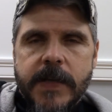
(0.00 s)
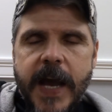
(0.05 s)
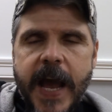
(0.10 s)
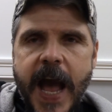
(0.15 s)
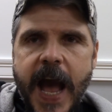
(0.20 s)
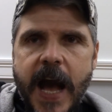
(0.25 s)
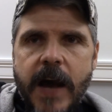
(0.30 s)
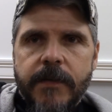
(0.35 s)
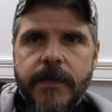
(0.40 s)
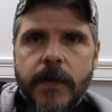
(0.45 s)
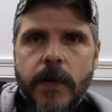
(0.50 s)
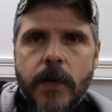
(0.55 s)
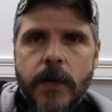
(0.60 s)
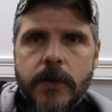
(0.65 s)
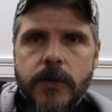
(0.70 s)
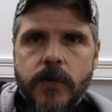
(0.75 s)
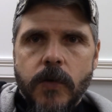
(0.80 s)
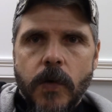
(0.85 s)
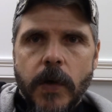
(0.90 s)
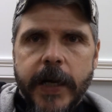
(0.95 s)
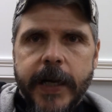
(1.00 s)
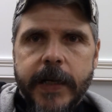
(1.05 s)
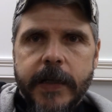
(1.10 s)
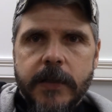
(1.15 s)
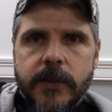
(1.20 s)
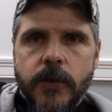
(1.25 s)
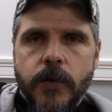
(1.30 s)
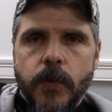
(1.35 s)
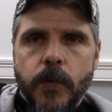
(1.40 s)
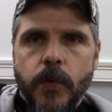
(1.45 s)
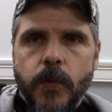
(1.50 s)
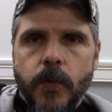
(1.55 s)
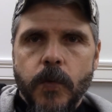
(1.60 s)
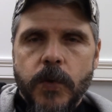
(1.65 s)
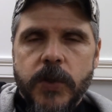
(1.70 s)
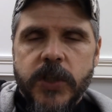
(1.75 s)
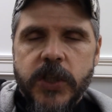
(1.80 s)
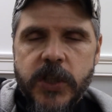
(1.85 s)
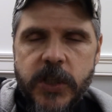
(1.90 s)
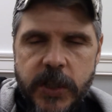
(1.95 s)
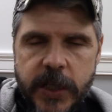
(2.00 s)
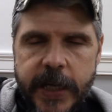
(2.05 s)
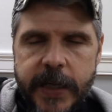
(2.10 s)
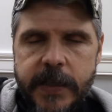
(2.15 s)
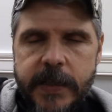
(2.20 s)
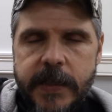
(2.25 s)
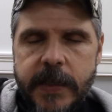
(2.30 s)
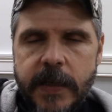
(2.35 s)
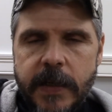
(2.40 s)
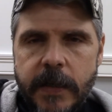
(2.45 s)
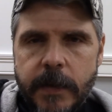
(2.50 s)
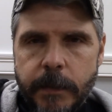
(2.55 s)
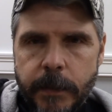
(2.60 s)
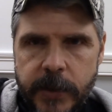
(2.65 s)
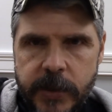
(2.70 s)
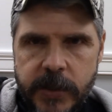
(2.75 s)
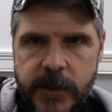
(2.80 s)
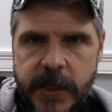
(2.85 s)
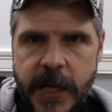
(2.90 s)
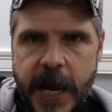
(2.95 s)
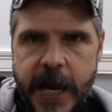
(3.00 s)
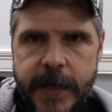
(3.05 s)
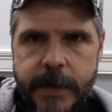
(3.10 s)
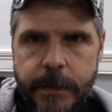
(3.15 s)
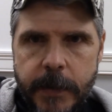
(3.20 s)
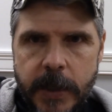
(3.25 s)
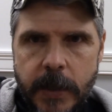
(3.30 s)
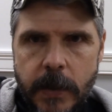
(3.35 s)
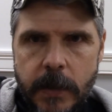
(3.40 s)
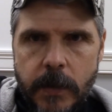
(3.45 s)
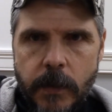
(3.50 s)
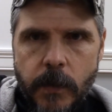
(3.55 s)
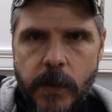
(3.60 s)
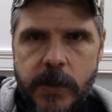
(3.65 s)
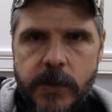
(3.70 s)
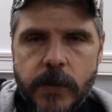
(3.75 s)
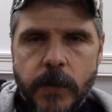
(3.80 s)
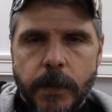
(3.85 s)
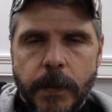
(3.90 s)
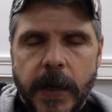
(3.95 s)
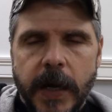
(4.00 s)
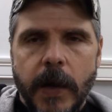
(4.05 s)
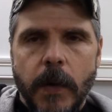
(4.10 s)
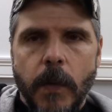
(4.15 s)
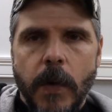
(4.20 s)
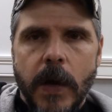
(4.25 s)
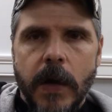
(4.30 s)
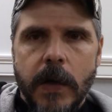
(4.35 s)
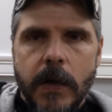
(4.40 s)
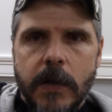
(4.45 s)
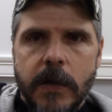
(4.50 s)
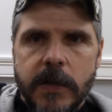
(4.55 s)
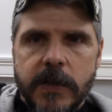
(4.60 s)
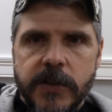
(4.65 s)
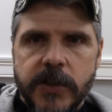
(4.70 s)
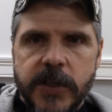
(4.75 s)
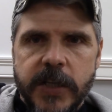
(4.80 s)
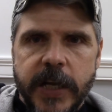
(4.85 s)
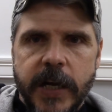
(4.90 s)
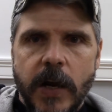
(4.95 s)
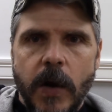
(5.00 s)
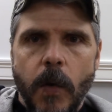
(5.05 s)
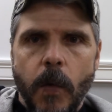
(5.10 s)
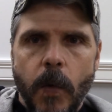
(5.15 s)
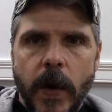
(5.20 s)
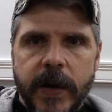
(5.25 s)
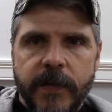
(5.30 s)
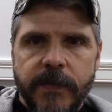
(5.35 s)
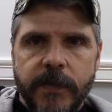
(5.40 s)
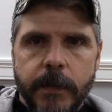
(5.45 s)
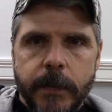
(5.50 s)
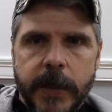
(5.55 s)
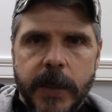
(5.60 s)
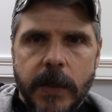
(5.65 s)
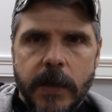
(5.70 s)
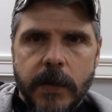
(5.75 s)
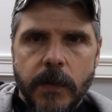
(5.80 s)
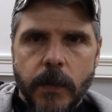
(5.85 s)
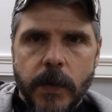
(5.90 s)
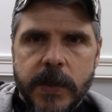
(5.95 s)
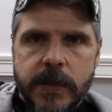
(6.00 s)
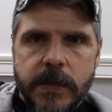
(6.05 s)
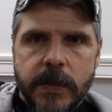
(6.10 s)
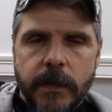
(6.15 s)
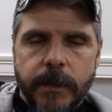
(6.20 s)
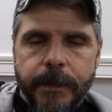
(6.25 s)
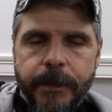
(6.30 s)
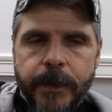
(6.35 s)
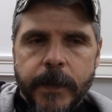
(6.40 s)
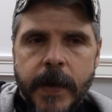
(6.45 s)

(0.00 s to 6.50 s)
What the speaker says: I have her trained to sit beside me on the whistle, but I want her to sit away from me on the whistle.